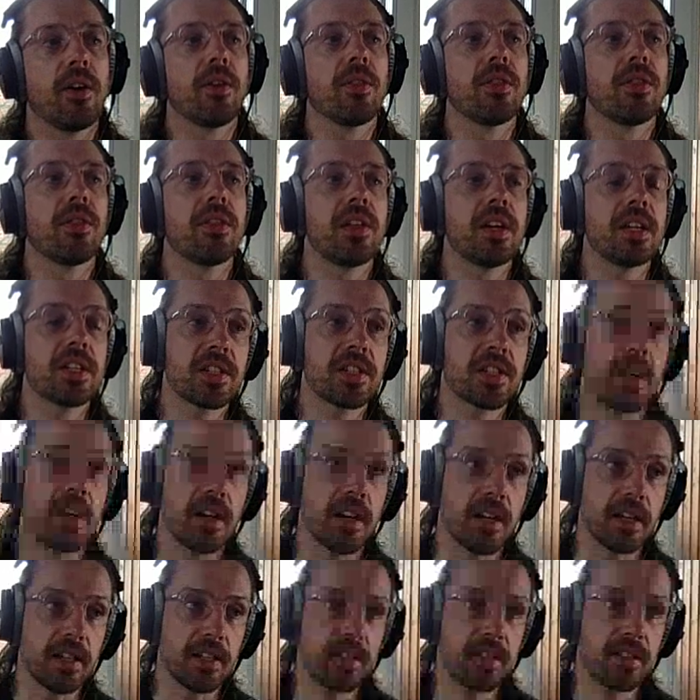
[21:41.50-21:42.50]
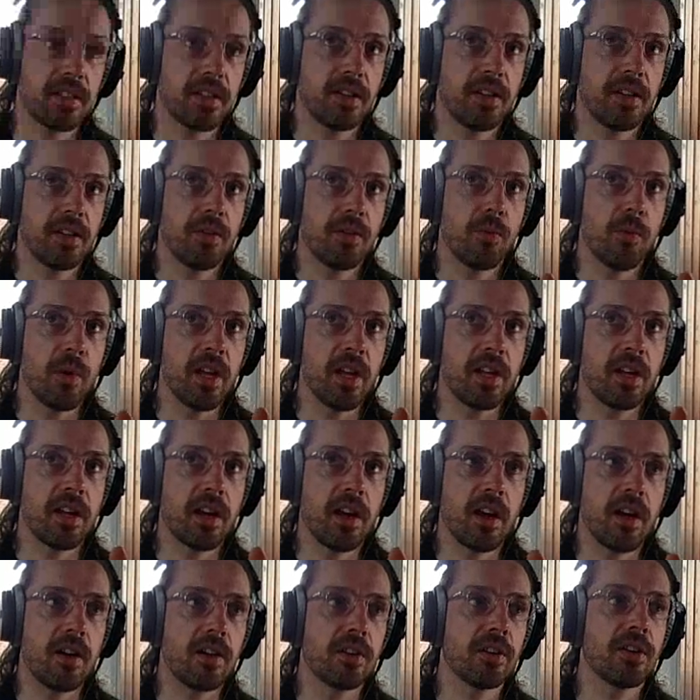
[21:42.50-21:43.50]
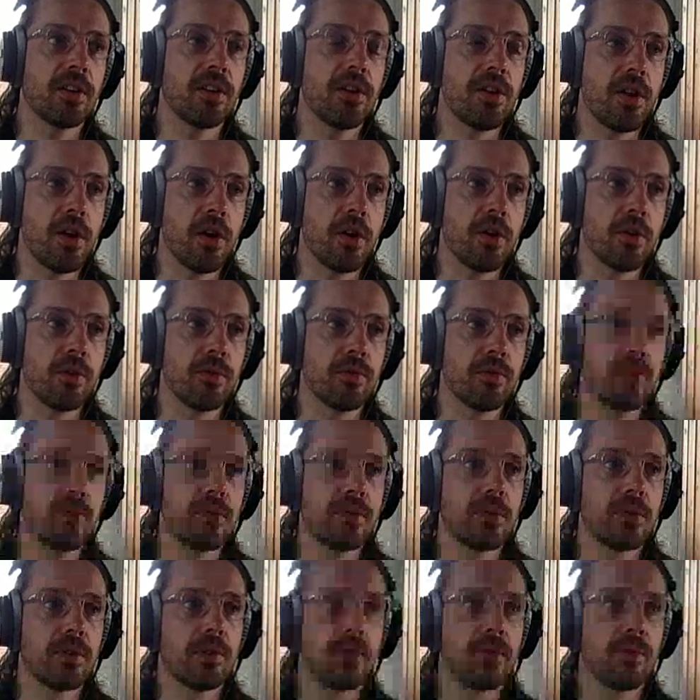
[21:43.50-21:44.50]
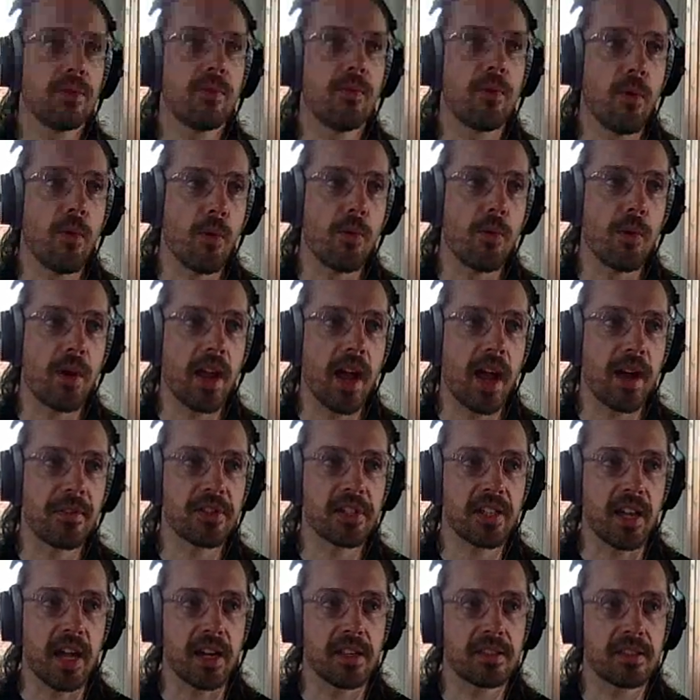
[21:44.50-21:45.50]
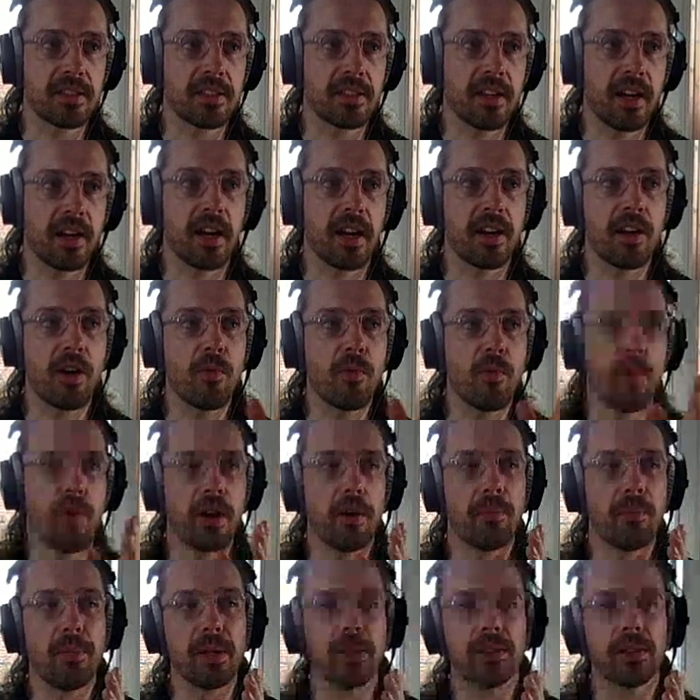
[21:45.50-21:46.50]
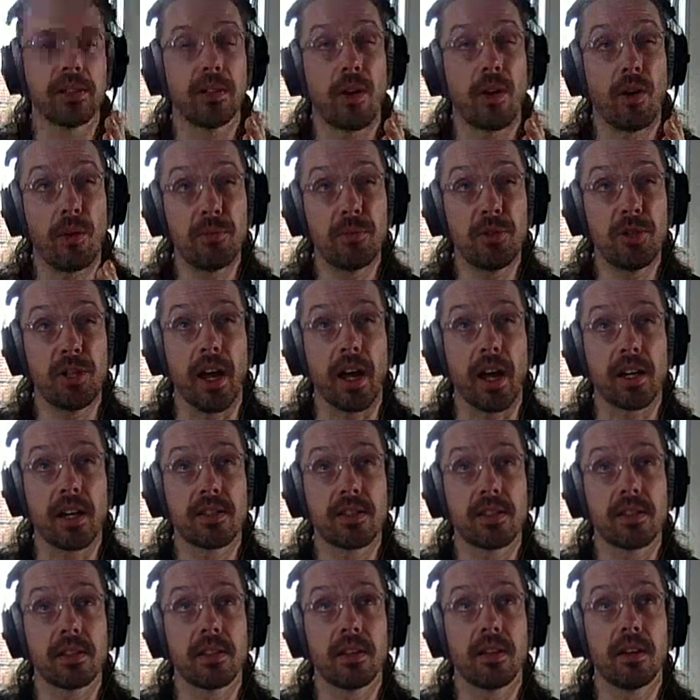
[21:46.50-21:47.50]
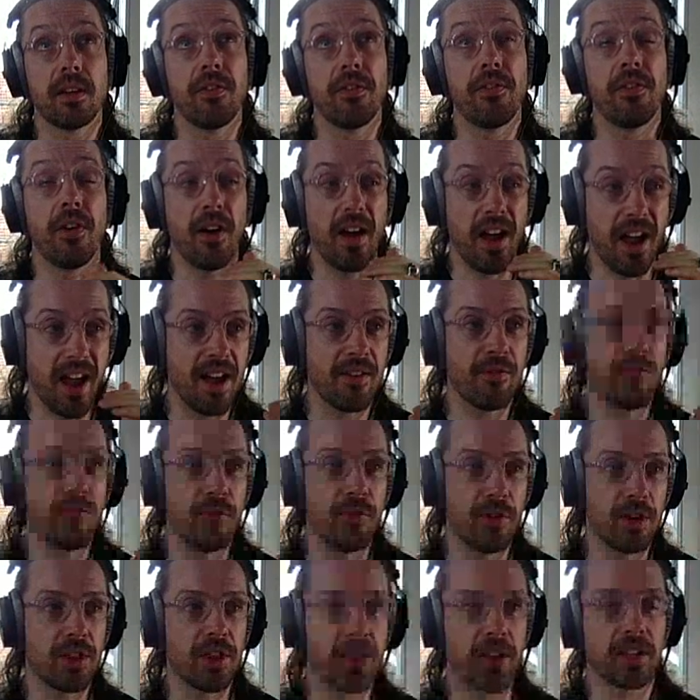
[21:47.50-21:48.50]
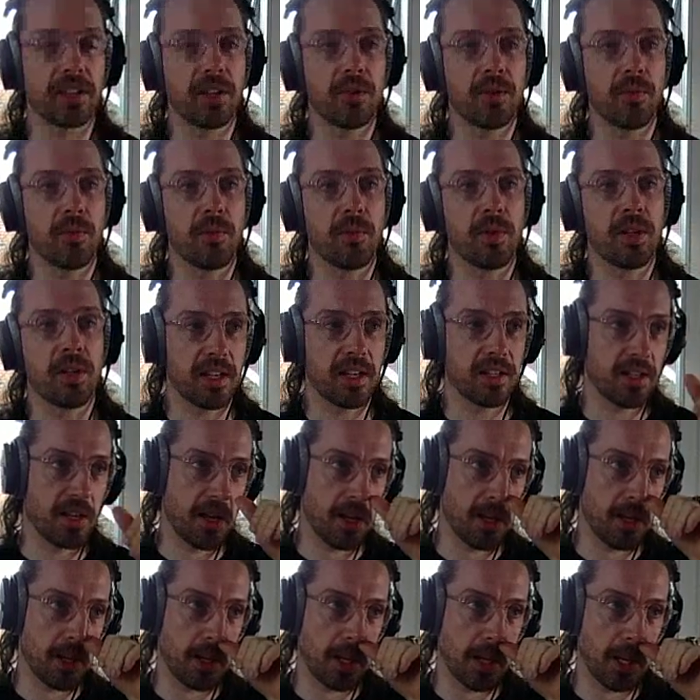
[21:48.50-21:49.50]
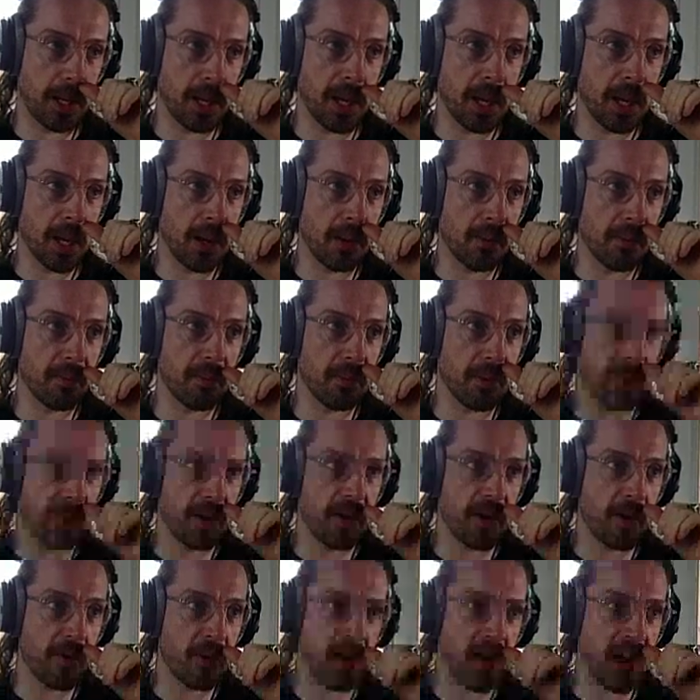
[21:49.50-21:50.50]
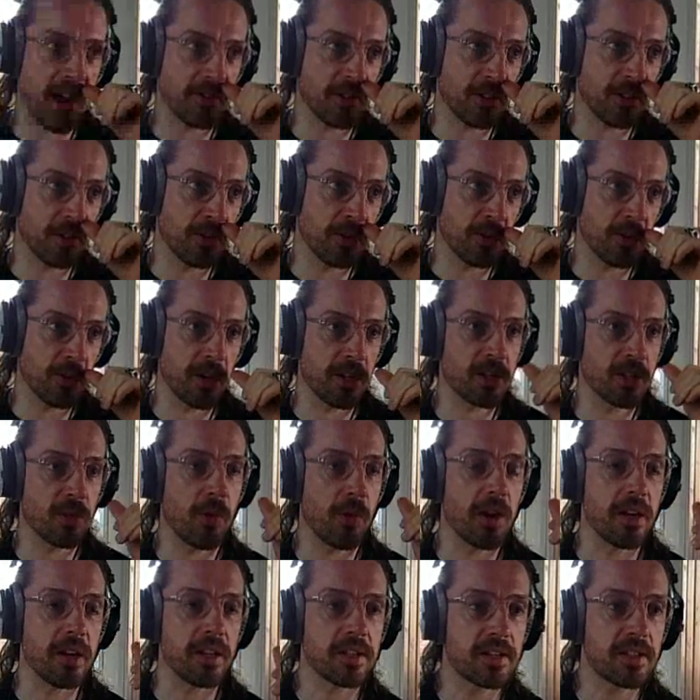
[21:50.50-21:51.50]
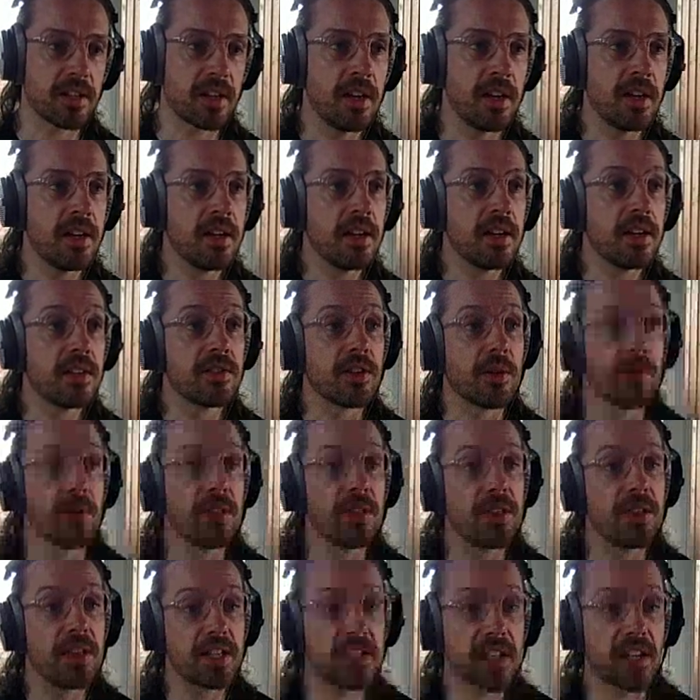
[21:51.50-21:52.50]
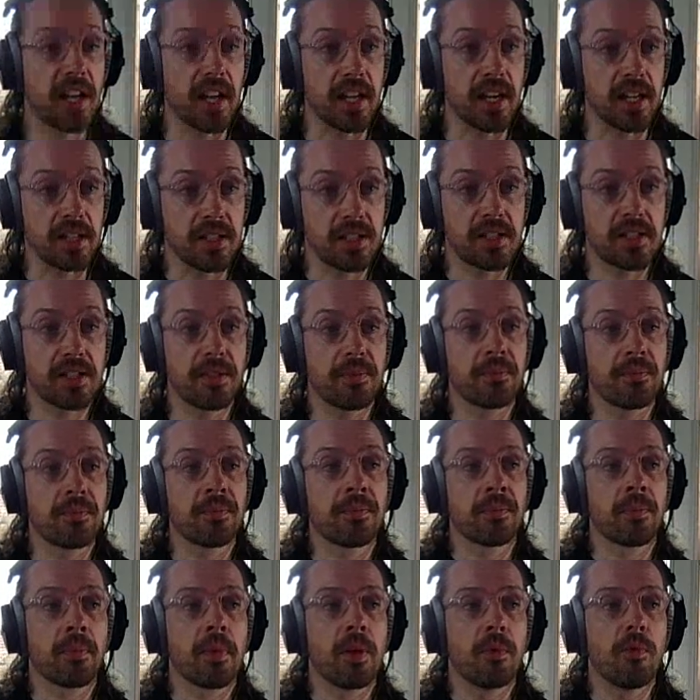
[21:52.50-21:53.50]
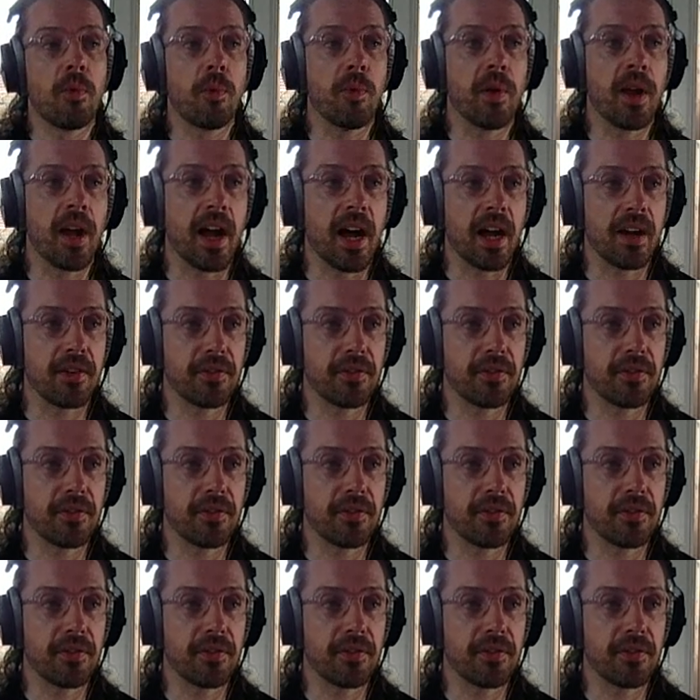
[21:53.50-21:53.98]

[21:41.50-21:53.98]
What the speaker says: this side, we can't know what we have set, and I don't want to build an object for everything that we set. It's like I don't want to have to do the work twice. So in this case, what we have